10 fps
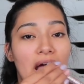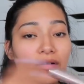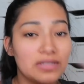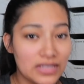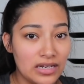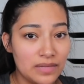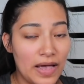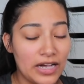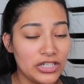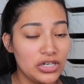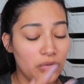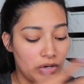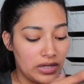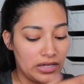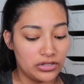outside of the packaging
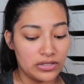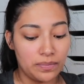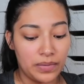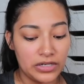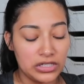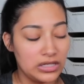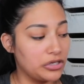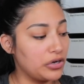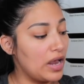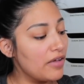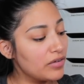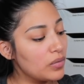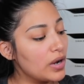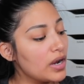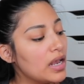where like there's a bunch of glitter
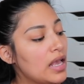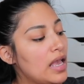everywhere.